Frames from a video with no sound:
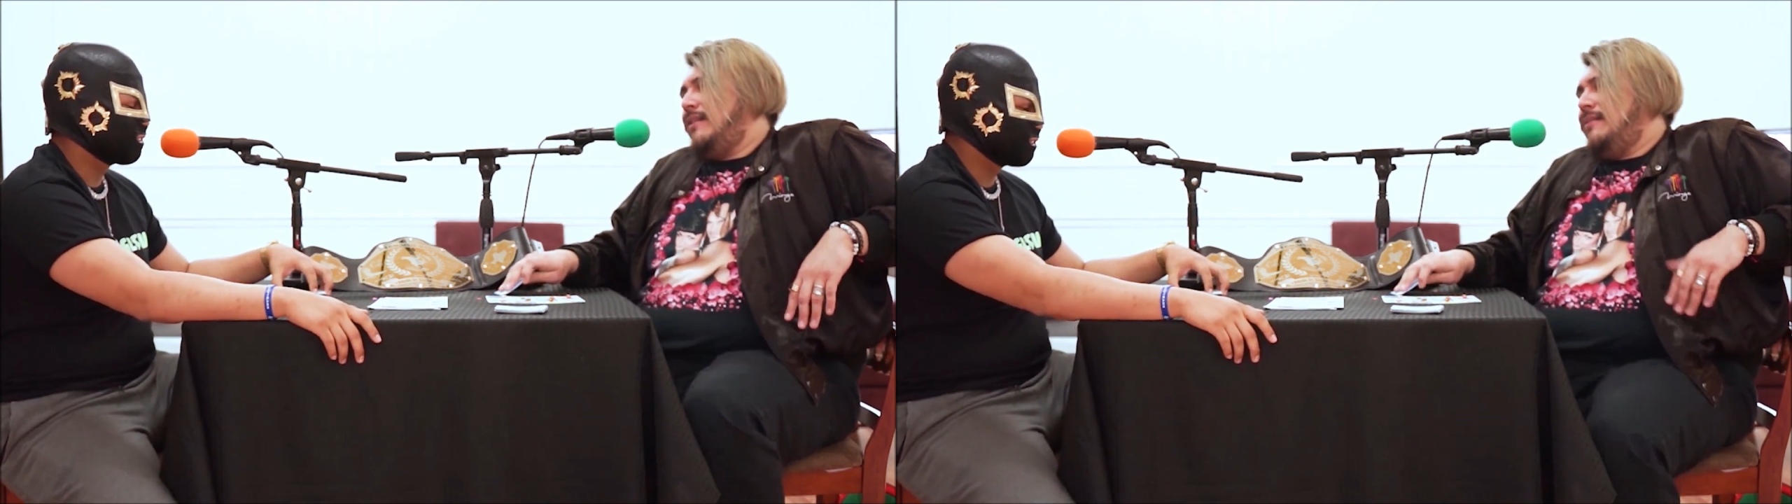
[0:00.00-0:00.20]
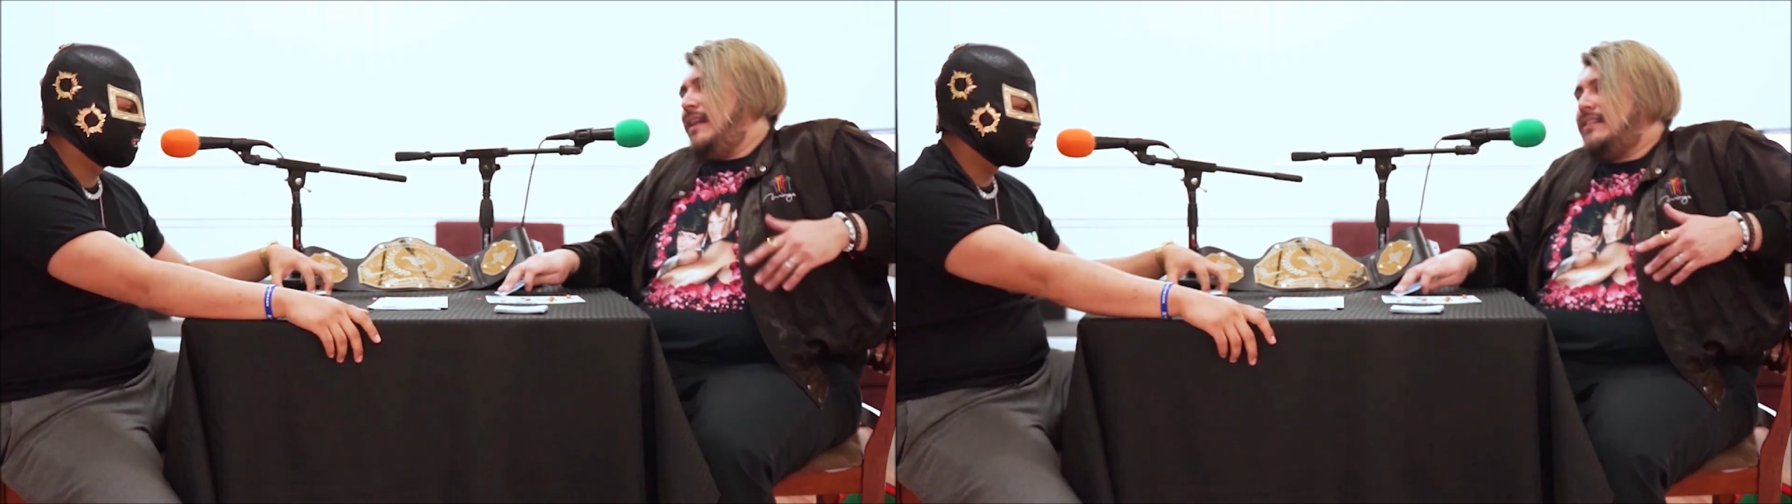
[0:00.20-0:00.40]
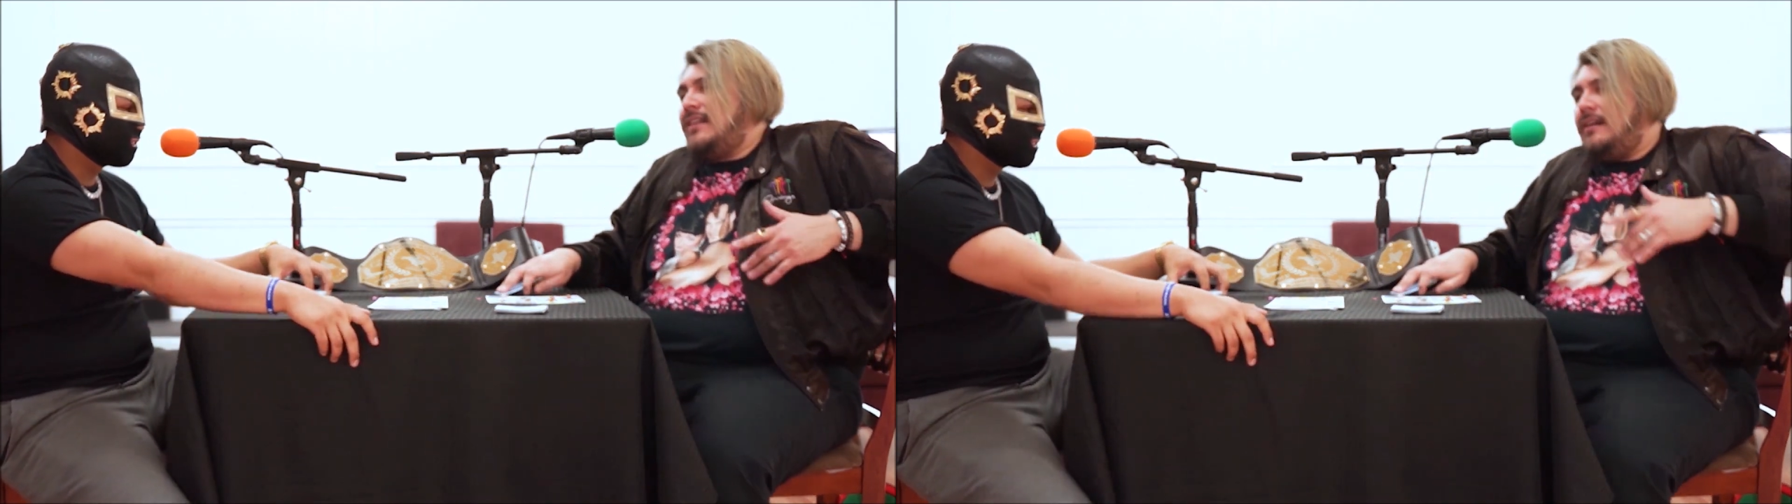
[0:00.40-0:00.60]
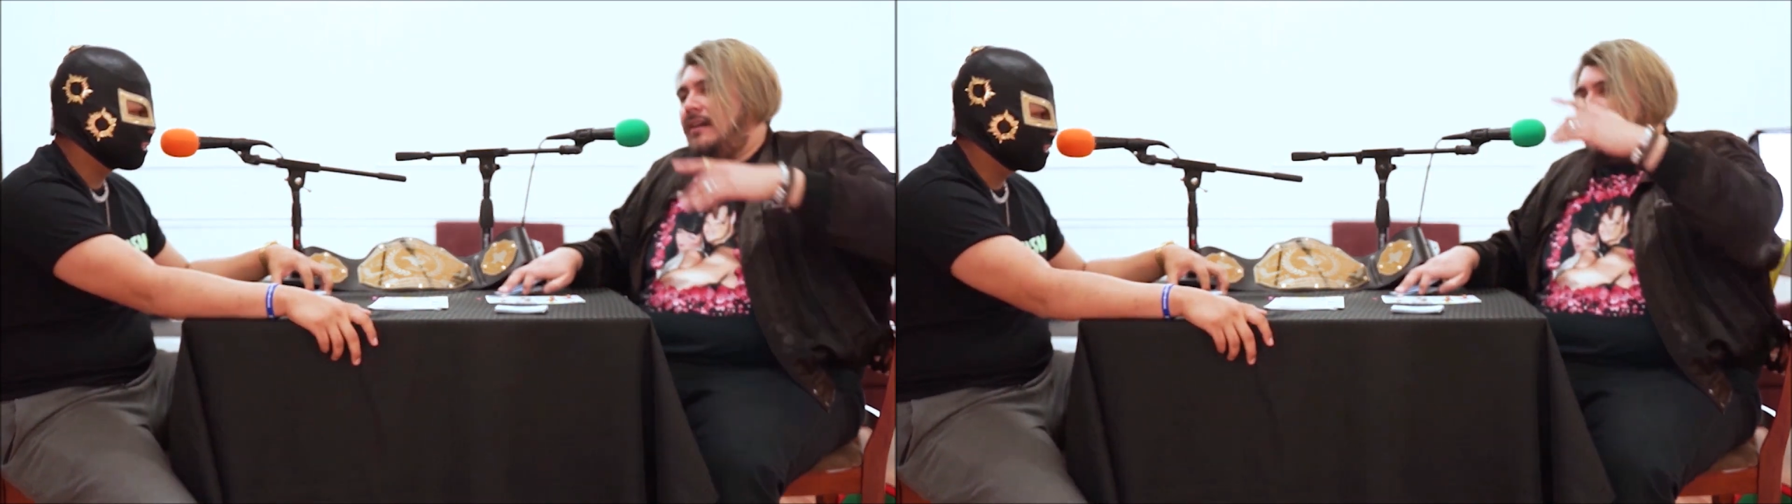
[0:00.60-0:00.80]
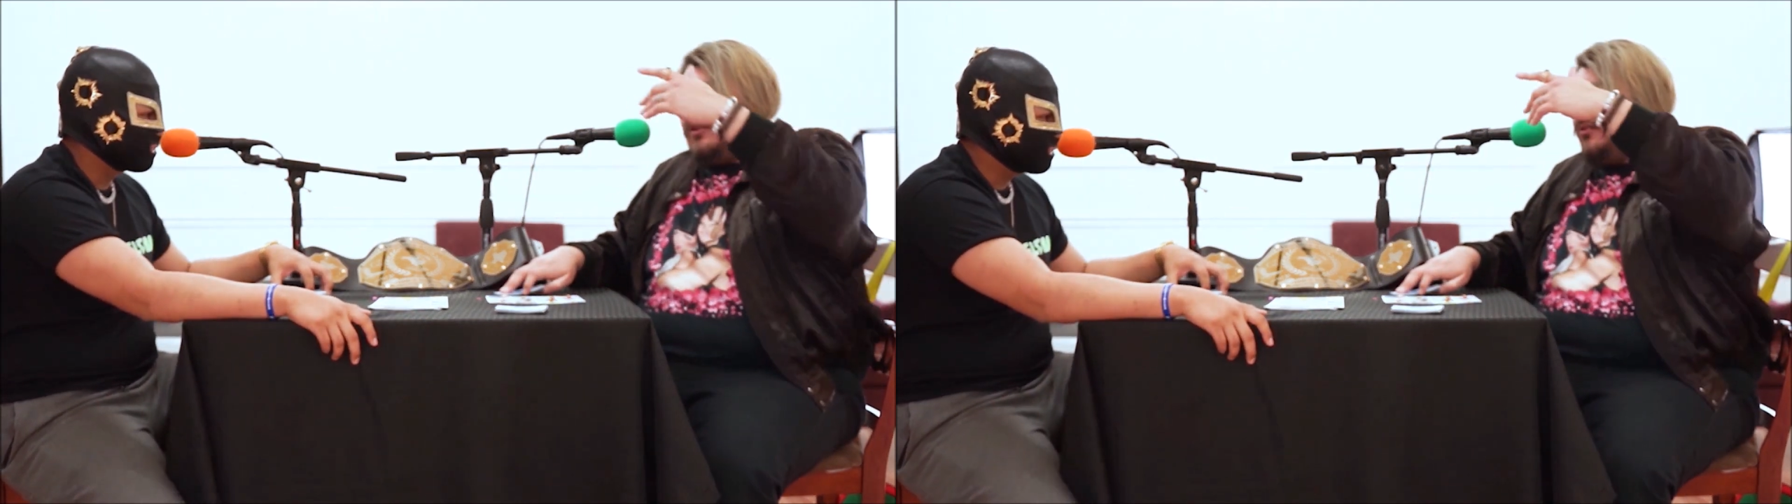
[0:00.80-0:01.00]
I mean, I saw
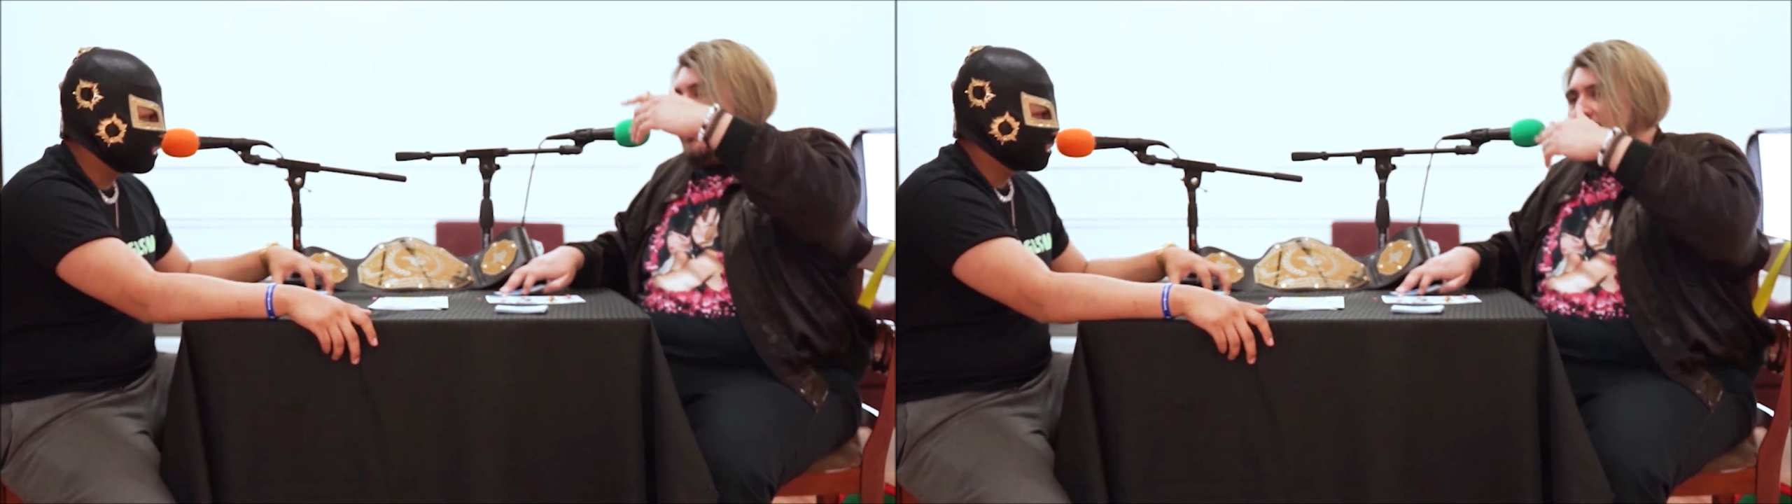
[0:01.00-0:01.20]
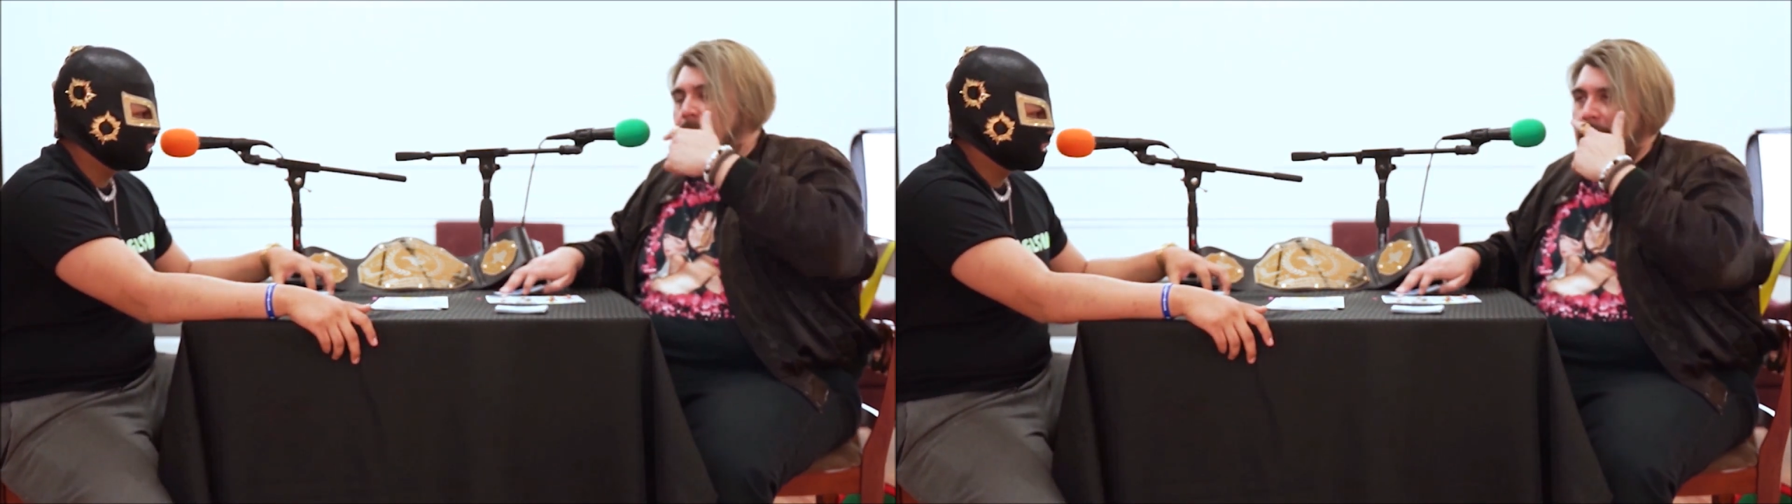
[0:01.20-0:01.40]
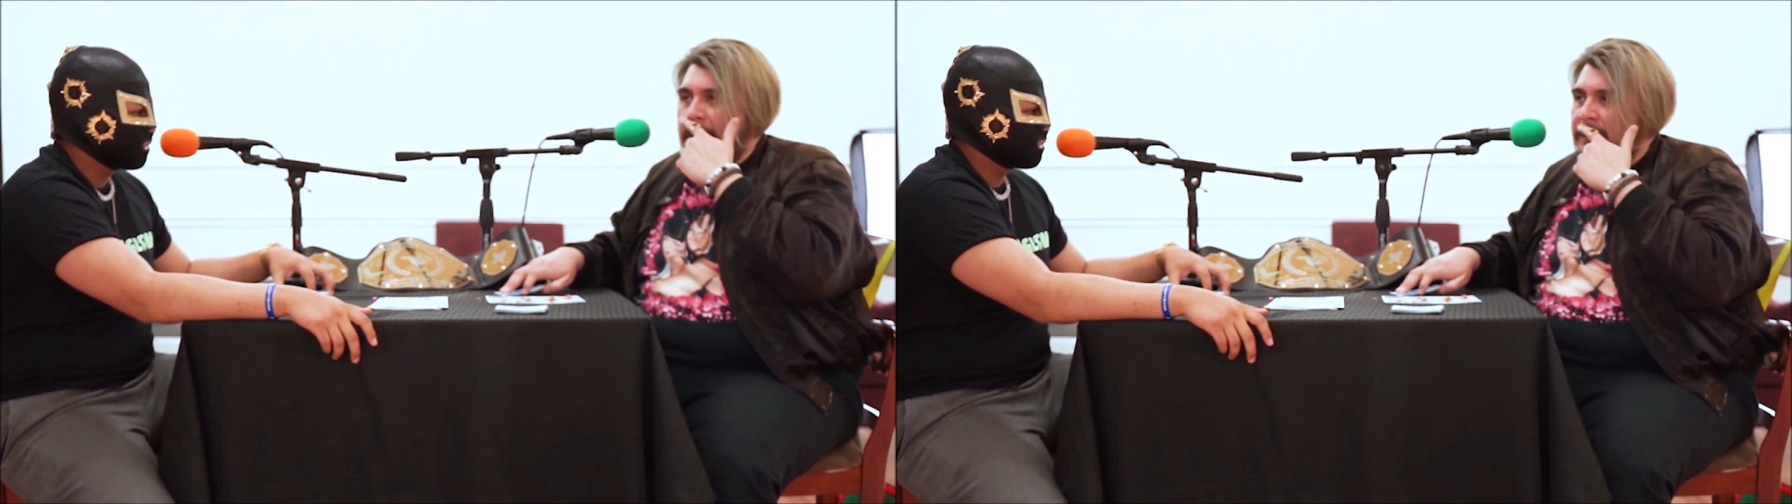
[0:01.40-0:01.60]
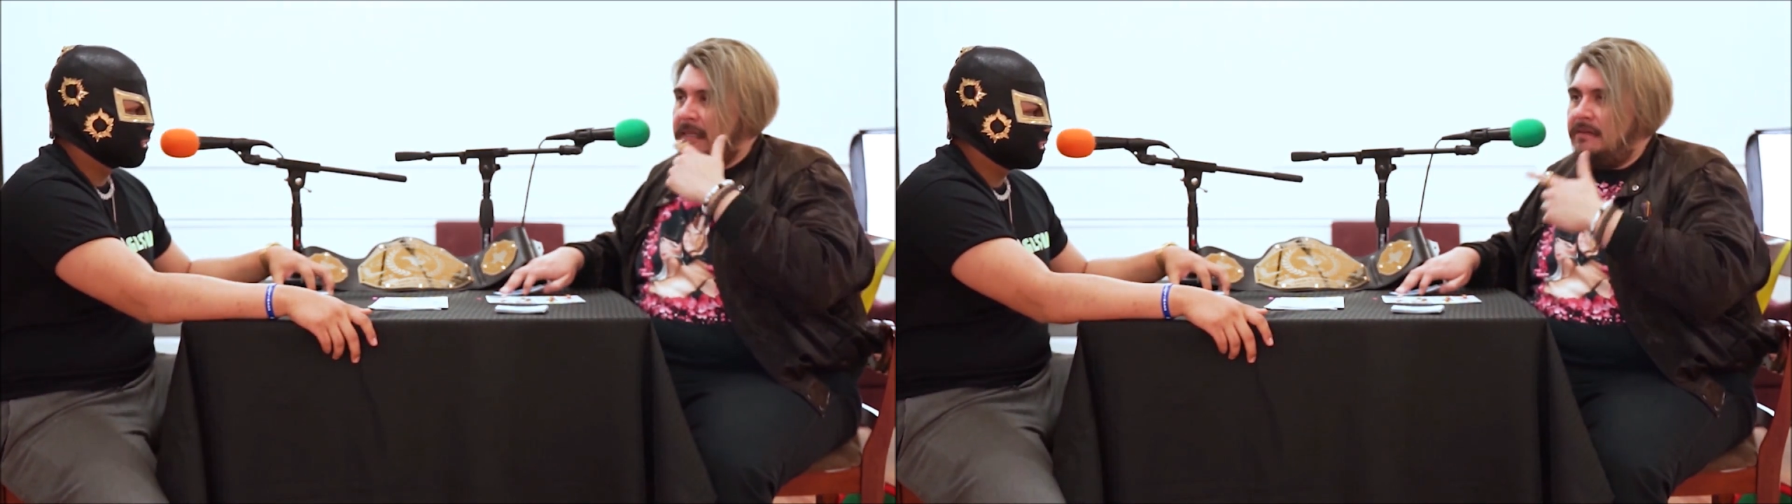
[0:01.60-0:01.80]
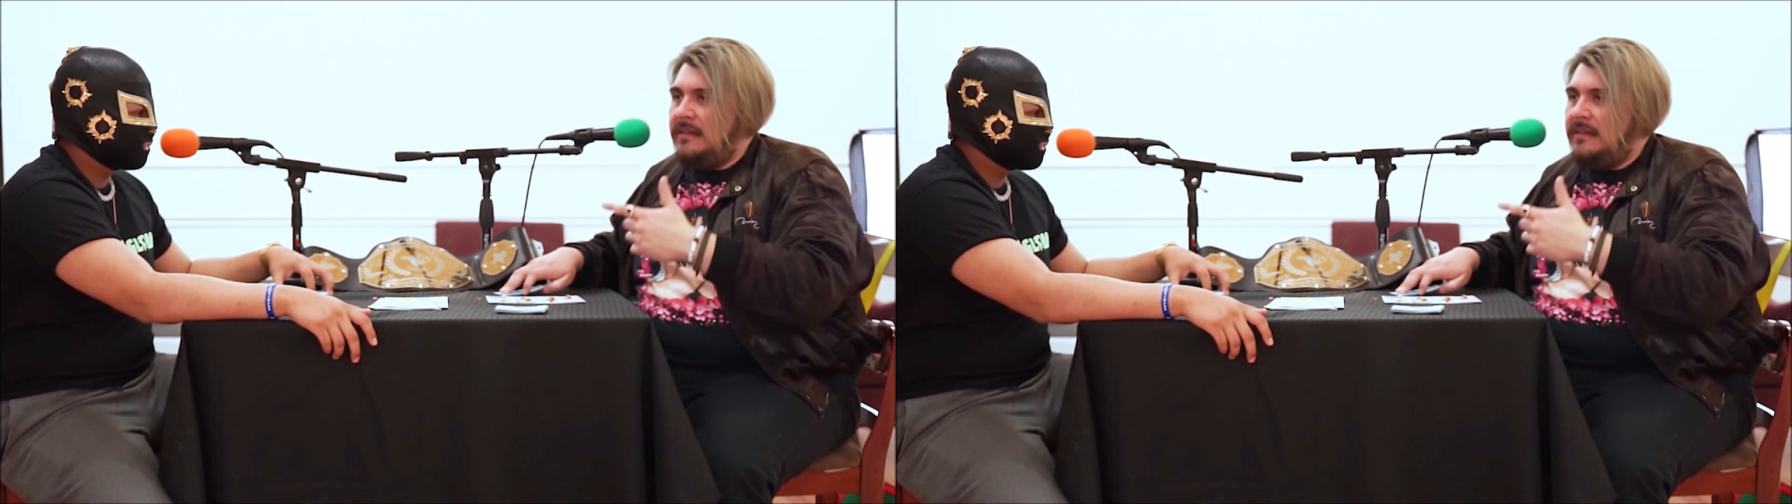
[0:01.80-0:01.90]
you had a bunch of stuff,